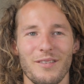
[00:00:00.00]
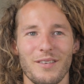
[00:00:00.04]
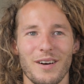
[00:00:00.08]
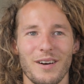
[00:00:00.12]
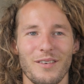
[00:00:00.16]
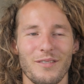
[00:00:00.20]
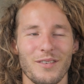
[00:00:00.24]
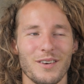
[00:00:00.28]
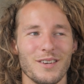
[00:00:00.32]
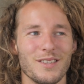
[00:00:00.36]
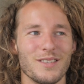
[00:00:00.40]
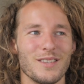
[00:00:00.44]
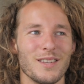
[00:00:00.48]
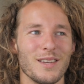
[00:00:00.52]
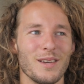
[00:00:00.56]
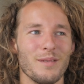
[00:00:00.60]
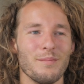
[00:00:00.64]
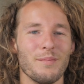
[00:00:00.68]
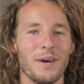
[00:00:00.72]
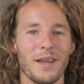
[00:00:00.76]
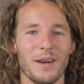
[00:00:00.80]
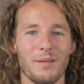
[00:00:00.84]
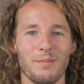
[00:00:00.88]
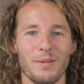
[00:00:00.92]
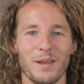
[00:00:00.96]
wanted to say a
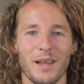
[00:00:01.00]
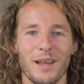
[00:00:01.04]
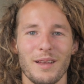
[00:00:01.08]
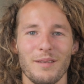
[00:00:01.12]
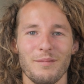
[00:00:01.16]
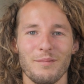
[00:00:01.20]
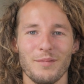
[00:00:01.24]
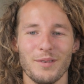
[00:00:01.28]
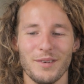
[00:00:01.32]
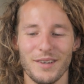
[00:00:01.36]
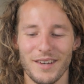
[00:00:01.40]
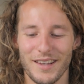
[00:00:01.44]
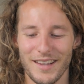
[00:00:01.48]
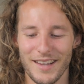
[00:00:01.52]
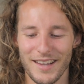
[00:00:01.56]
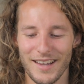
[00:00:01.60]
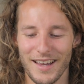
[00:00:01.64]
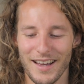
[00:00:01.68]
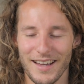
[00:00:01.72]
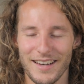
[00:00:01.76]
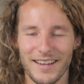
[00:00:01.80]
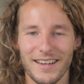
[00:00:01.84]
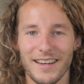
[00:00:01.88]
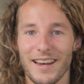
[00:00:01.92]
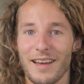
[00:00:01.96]
better plan, but
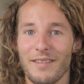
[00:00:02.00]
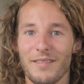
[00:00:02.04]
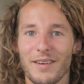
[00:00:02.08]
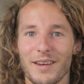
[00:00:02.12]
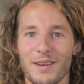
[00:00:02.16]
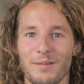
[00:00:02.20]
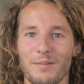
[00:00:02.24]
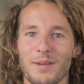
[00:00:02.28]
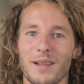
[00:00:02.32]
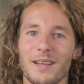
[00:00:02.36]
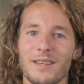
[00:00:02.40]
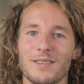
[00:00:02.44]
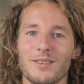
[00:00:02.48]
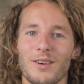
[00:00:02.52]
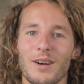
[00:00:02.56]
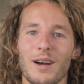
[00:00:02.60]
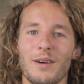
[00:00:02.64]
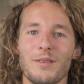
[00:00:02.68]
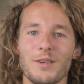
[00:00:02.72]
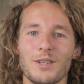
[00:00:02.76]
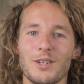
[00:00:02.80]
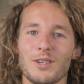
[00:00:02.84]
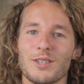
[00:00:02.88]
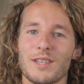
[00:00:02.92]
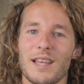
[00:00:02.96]
I didn't have any plan. So I
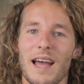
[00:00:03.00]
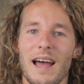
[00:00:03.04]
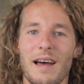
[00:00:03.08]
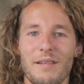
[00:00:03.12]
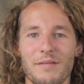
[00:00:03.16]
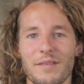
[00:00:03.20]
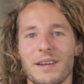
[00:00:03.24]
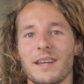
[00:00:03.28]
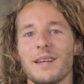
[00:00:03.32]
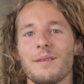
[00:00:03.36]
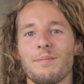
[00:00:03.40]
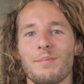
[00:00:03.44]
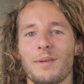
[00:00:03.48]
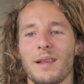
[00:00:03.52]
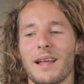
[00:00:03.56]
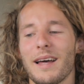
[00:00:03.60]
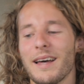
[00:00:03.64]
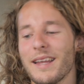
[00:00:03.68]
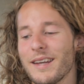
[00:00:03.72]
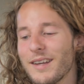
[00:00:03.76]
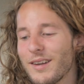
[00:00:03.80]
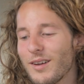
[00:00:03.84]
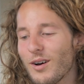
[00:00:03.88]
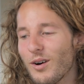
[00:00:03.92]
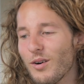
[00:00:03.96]
would just have a
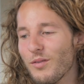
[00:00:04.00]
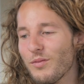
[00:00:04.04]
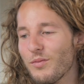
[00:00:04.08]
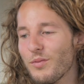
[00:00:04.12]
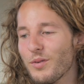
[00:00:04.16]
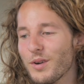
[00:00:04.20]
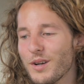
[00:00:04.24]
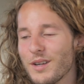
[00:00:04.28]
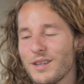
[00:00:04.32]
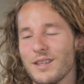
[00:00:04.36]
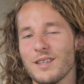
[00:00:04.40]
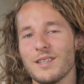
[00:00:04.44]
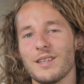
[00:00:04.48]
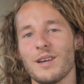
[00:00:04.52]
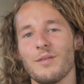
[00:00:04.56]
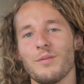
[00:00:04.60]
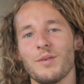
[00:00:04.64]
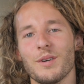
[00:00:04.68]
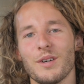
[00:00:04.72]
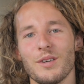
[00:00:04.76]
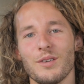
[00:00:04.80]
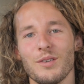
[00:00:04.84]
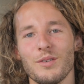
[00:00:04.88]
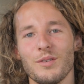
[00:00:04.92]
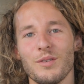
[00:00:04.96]
plan of what it is I
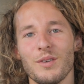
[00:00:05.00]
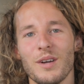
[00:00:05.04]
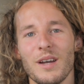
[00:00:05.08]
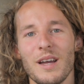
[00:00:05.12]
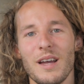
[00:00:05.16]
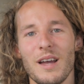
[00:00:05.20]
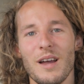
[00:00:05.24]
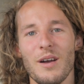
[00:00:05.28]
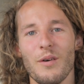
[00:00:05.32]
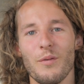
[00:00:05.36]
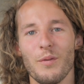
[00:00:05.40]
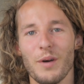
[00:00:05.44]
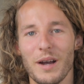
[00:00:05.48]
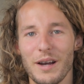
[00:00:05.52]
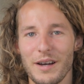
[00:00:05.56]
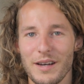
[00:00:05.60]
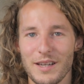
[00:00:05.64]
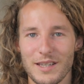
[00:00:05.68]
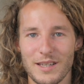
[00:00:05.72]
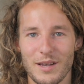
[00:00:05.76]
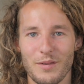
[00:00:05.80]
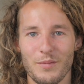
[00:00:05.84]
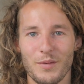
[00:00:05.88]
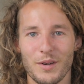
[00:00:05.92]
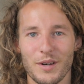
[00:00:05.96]
want to do, where it
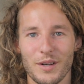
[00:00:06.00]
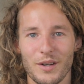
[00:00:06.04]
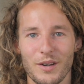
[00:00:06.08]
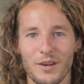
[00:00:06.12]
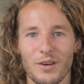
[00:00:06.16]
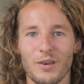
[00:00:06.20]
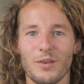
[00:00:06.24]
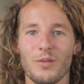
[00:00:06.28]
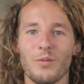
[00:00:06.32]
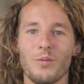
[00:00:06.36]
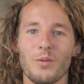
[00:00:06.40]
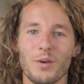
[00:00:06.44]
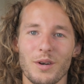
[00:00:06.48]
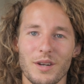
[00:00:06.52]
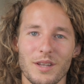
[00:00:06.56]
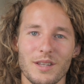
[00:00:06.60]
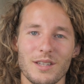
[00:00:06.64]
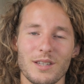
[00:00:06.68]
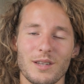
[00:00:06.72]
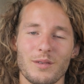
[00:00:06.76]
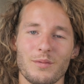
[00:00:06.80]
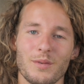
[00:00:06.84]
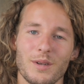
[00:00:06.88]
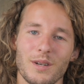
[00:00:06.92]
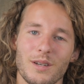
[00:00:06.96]
is I want to go, what it is
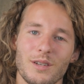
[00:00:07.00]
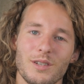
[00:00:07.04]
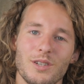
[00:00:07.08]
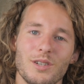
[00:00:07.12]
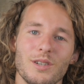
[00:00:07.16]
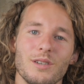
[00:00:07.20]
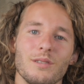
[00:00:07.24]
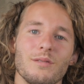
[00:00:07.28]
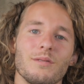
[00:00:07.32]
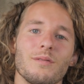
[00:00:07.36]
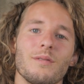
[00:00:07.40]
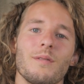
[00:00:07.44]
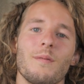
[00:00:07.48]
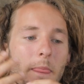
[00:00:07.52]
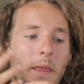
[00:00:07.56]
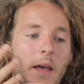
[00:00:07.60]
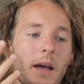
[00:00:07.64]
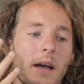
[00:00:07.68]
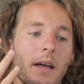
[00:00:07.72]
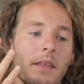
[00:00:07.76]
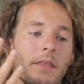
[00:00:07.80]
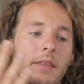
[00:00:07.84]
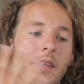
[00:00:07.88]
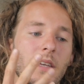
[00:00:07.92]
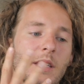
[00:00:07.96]
I want to achieve.
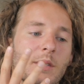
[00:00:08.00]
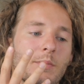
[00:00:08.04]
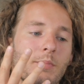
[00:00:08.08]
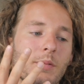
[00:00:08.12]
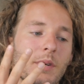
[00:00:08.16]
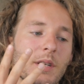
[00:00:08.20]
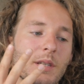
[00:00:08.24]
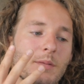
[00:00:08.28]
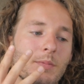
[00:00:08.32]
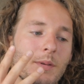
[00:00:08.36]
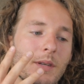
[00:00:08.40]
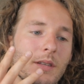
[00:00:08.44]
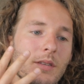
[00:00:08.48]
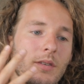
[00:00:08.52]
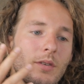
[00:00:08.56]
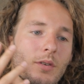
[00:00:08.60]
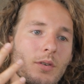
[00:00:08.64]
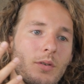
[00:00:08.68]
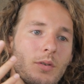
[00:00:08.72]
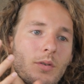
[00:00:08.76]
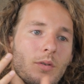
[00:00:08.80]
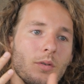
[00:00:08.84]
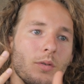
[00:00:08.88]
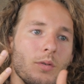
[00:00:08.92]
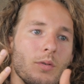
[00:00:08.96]
And this brings me
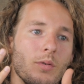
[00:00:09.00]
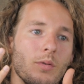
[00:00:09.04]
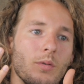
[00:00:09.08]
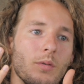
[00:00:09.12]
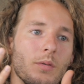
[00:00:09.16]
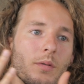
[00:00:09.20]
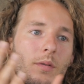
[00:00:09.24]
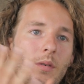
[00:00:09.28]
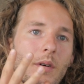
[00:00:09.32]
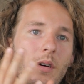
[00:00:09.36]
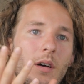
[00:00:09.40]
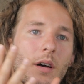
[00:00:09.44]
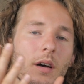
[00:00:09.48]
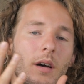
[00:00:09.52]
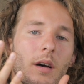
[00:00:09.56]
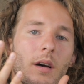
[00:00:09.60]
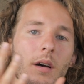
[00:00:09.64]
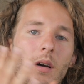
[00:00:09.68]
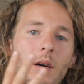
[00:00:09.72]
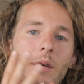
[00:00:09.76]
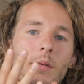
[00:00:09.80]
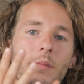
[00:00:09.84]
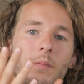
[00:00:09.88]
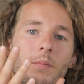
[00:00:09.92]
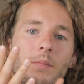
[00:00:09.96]
to
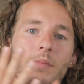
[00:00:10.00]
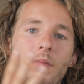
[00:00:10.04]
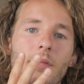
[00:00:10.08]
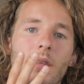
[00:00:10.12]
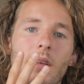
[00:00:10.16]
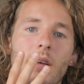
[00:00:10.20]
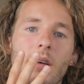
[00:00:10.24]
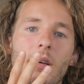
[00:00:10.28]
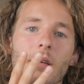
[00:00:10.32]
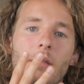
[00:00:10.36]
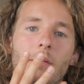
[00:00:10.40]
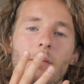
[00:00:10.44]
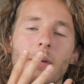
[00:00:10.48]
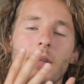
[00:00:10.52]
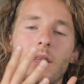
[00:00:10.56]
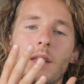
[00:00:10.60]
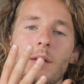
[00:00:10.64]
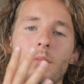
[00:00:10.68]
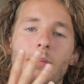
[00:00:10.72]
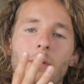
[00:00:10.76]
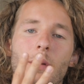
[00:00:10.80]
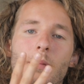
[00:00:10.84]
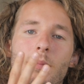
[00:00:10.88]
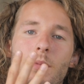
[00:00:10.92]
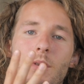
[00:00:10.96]
my
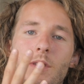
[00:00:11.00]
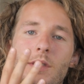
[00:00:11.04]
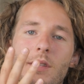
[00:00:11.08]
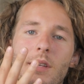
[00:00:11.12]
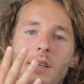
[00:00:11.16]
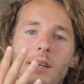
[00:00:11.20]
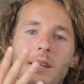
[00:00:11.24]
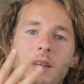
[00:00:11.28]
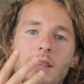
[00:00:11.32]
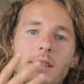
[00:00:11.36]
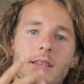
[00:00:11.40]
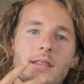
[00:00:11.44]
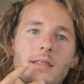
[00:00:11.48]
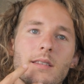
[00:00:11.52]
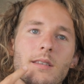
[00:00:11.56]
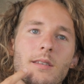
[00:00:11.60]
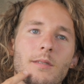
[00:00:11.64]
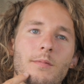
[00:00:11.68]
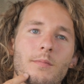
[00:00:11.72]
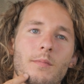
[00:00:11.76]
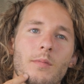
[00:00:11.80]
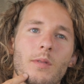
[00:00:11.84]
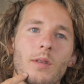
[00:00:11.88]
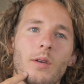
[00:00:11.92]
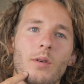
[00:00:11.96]
tip number 6,
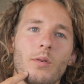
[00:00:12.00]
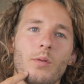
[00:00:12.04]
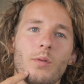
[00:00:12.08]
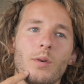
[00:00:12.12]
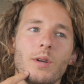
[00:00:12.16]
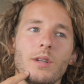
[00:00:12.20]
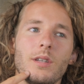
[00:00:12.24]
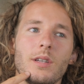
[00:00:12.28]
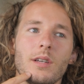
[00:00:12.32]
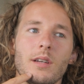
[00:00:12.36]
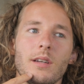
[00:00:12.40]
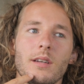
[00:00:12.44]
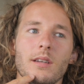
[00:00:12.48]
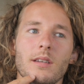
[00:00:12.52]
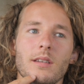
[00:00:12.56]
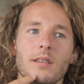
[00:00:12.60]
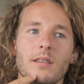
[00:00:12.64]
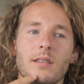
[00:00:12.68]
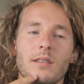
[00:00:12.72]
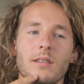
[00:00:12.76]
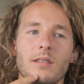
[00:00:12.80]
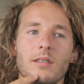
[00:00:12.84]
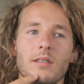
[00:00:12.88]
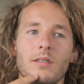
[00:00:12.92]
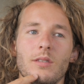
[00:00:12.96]
which
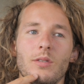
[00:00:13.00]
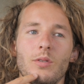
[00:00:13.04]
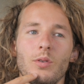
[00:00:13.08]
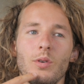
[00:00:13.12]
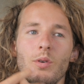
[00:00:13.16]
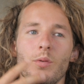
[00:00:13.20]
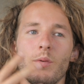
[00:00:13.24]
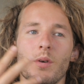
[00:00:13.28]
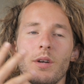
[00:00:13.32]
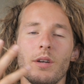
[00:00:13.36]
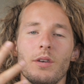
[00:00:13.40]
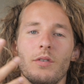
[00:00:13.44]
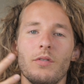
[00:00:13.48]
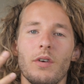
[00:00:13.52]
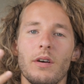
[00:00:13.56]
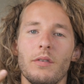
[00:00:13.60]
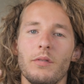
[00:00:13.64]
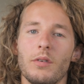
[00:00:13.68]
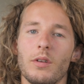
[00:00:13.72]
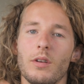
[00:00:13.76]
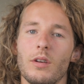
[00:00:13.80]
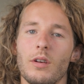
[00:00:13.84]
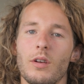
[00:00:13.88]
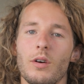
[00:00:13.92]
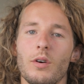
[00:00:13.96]
is, do you want to
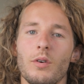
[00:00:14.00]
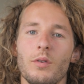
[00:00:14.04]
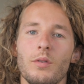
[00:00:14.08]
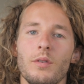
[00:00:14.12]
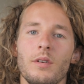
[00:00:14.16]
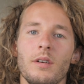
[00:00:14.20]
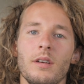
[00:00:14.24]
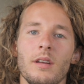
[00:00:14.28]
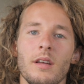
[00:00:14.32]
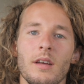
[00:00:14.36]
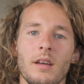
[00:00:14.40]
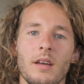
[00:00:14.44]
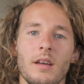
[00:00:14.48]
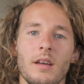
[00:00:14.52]
travel alone